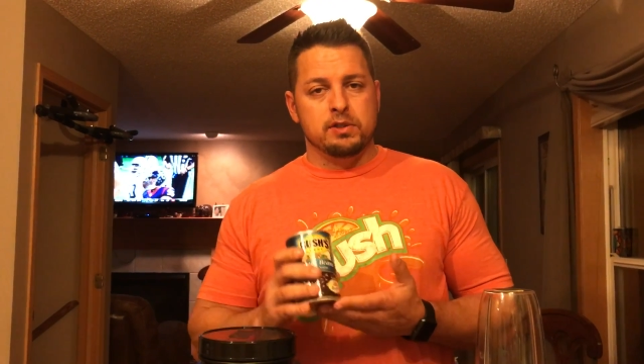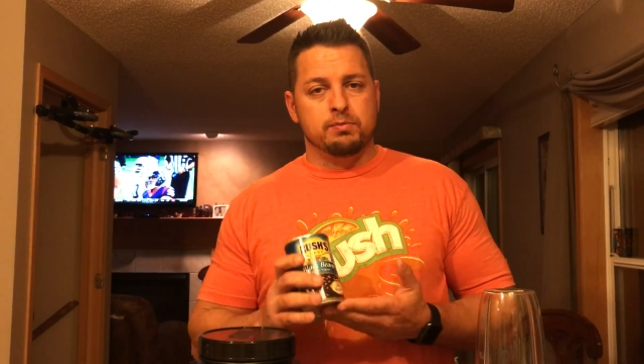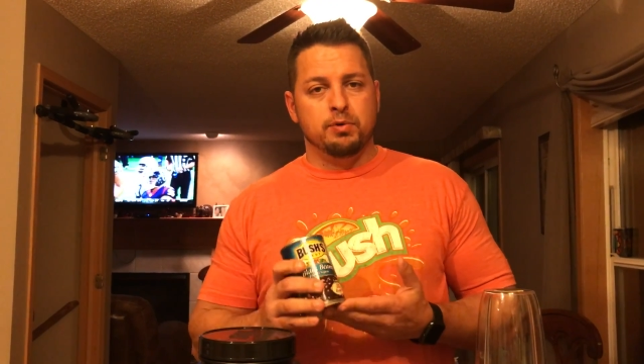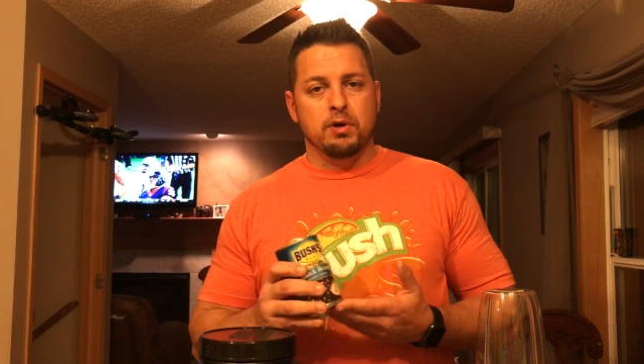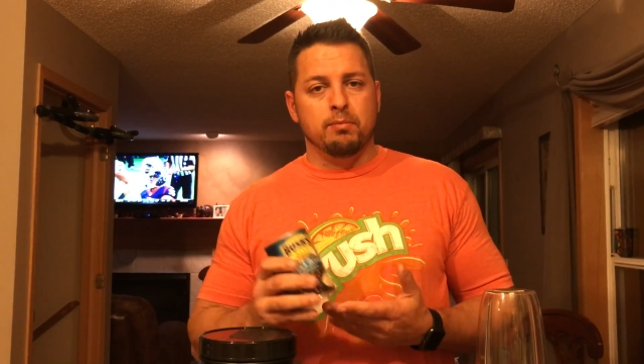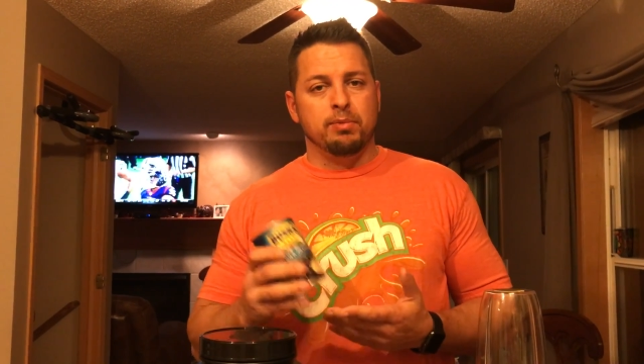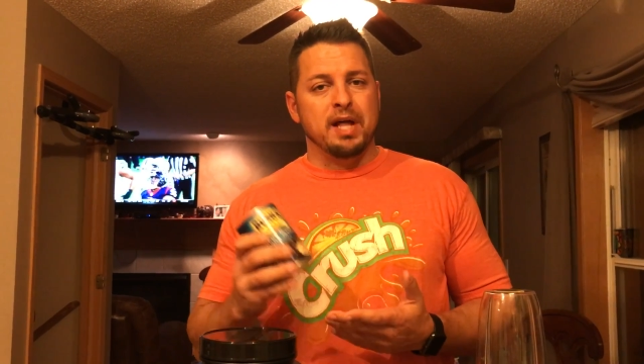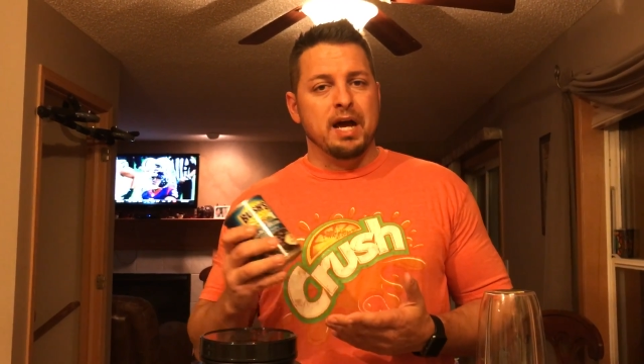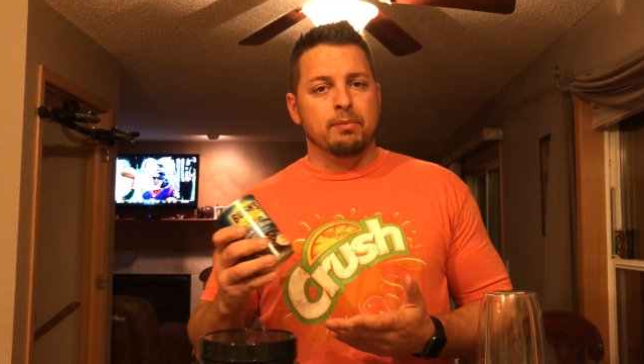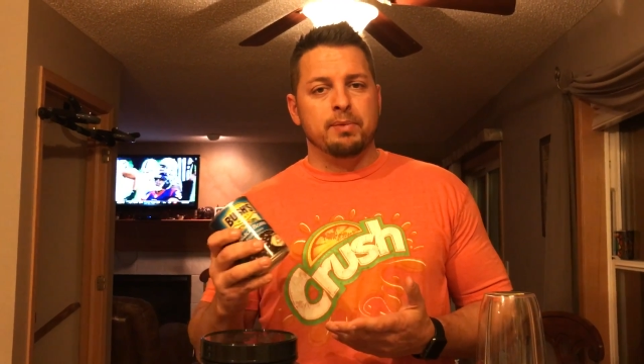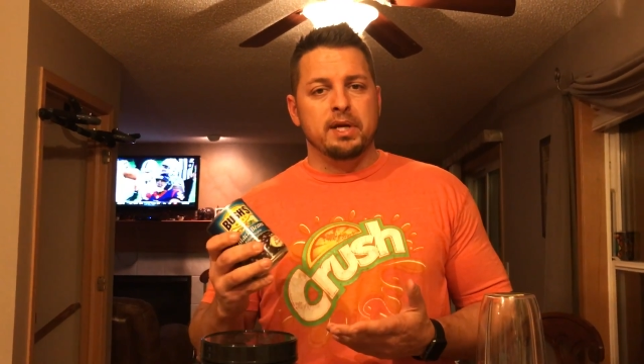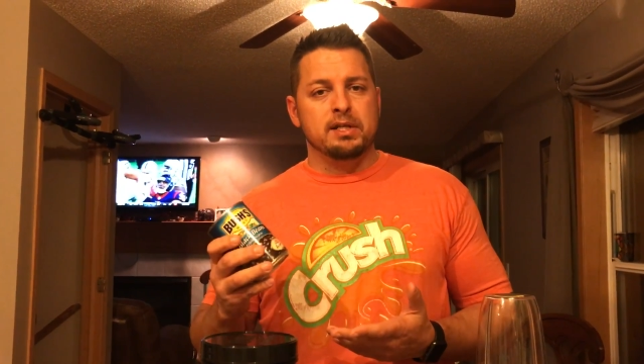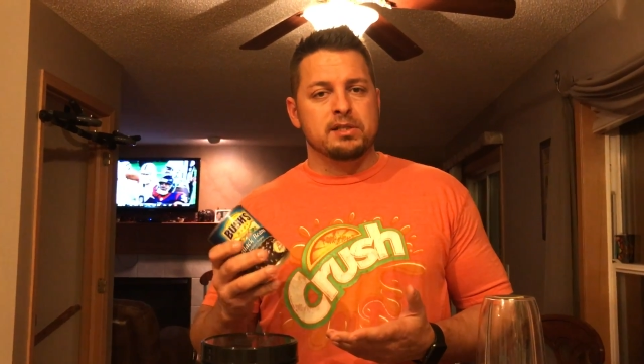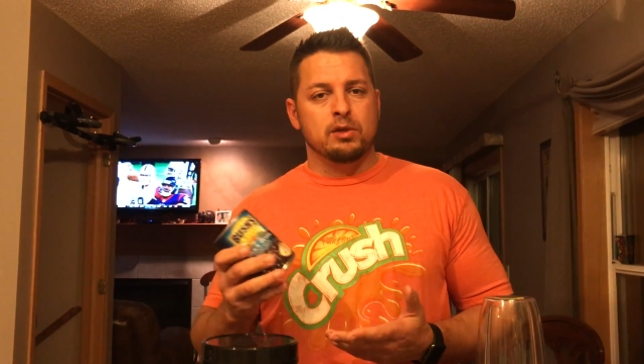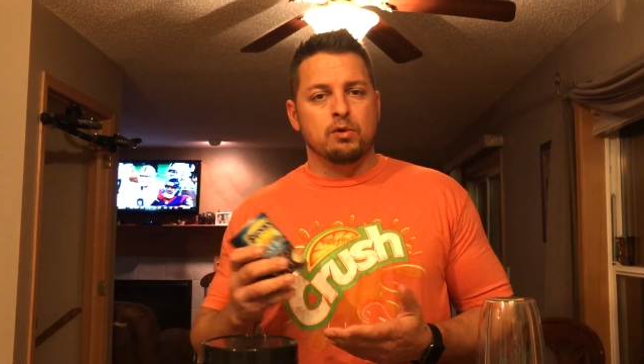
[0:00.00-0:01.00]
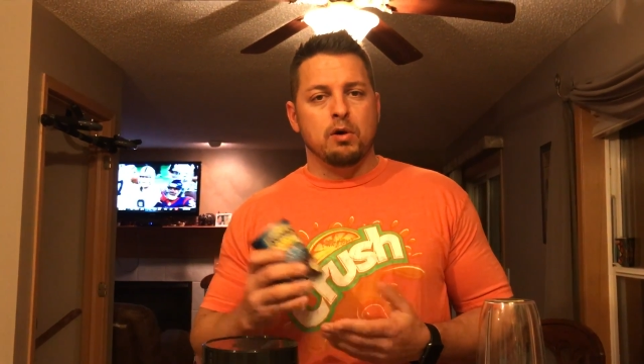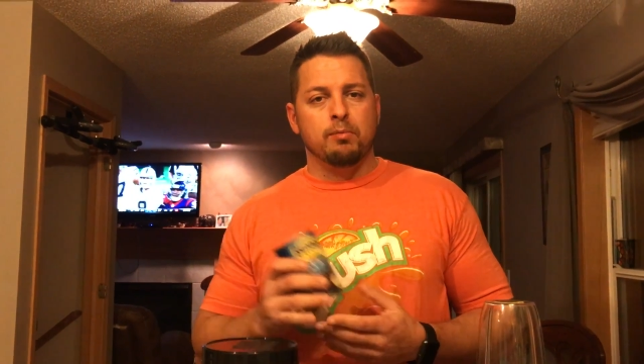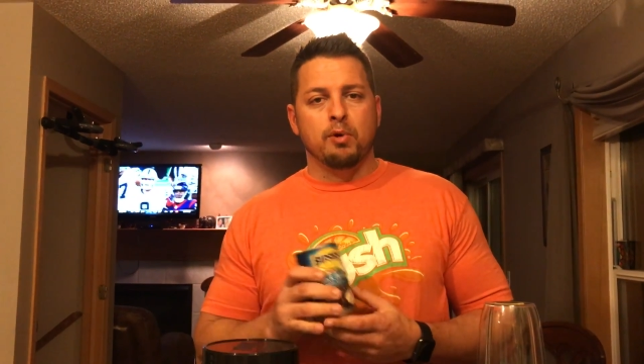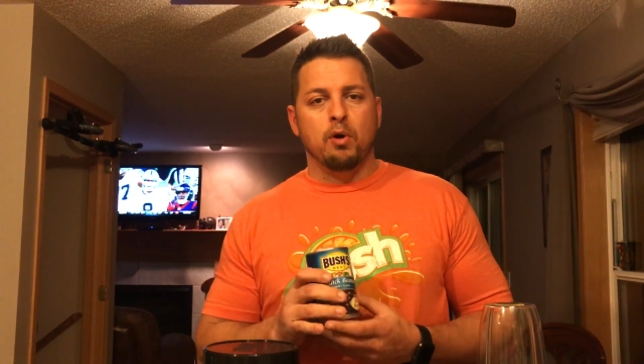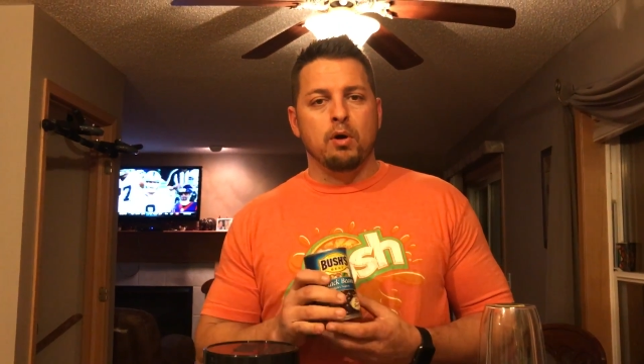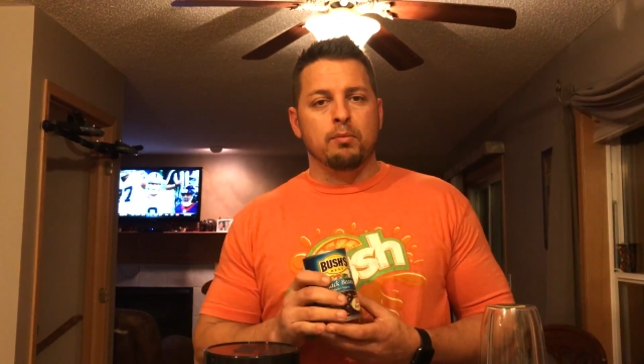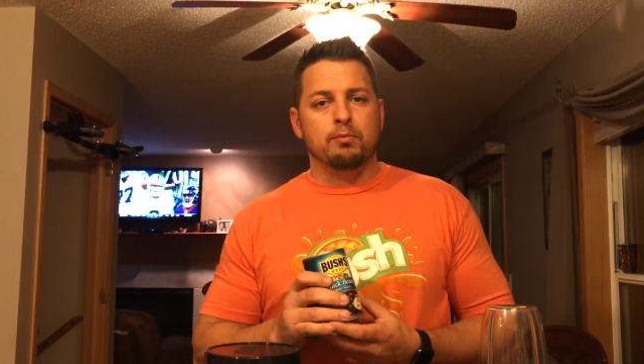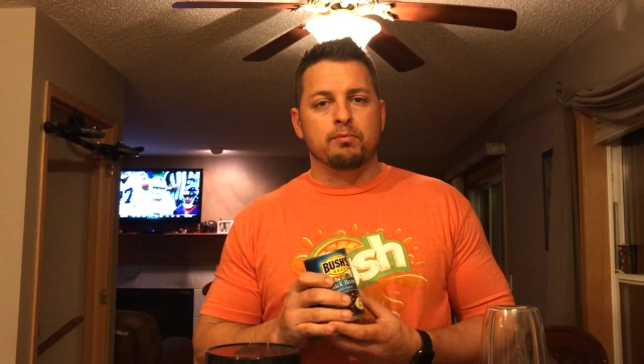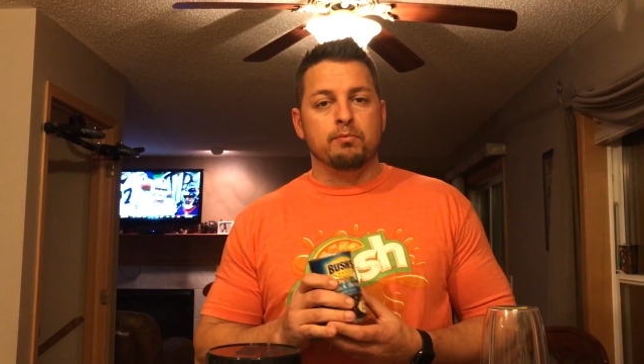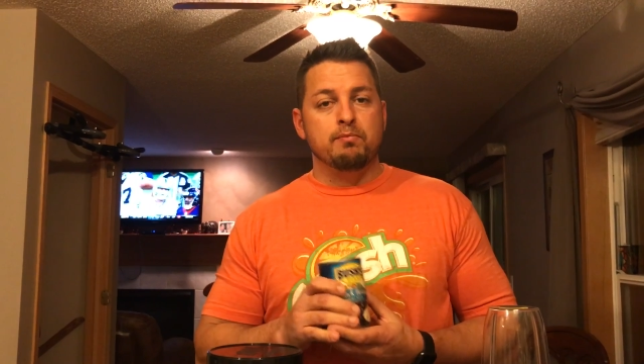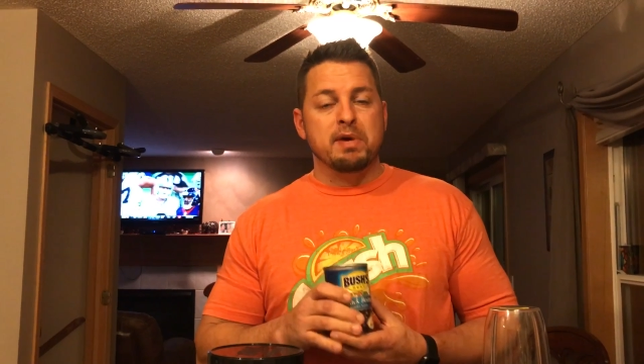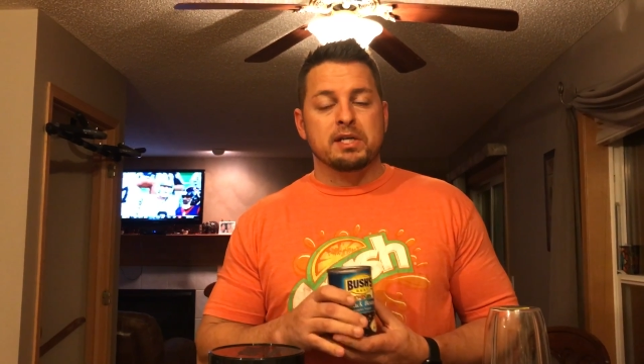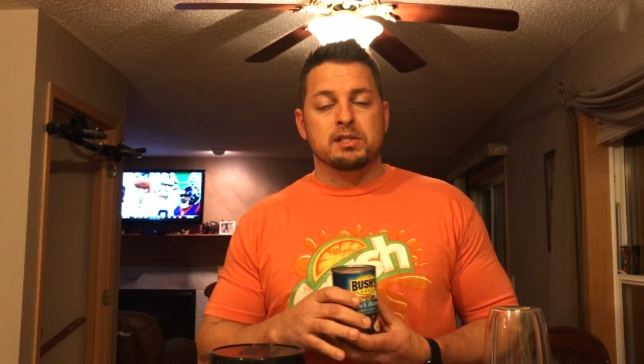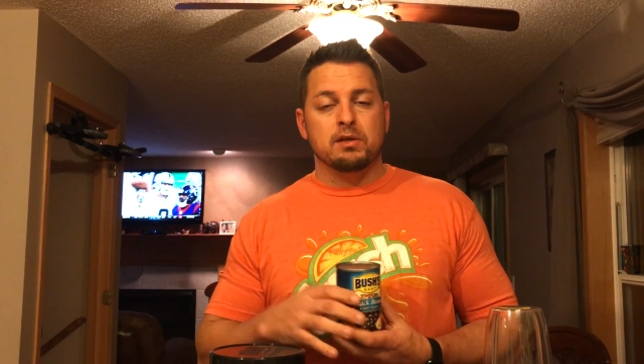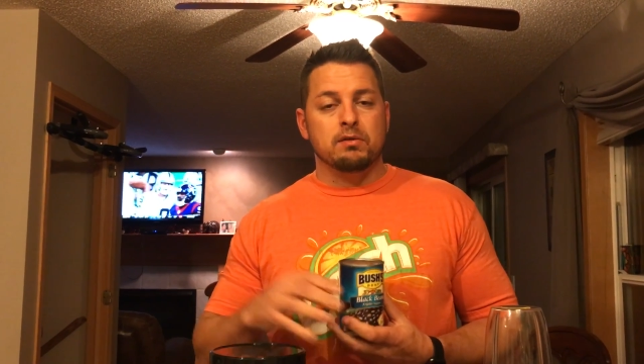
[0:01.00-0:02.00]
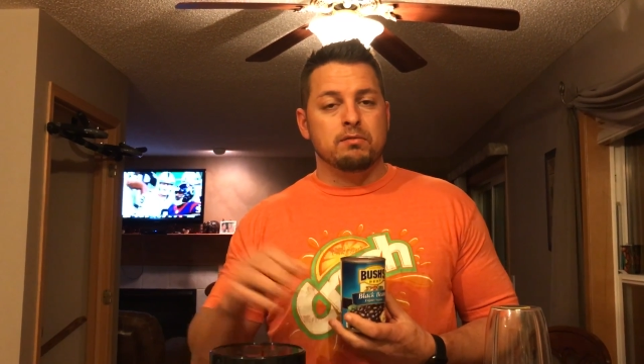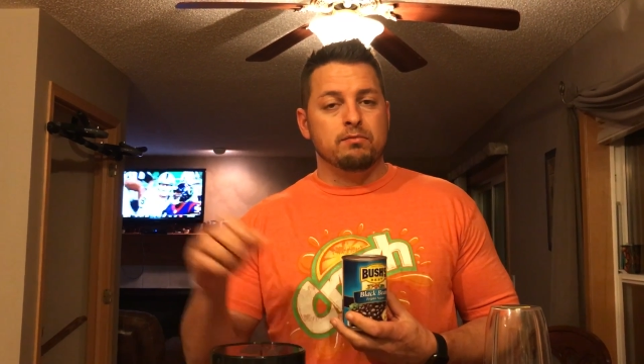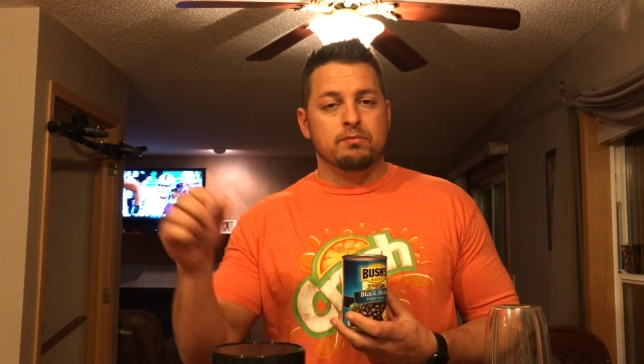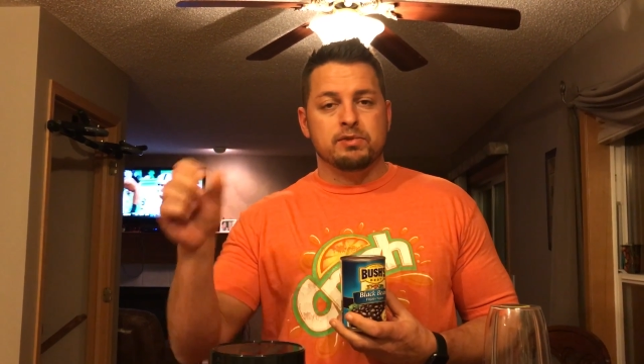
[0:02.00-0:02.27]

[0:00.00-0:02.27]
just put black beans into a bowl and mix it,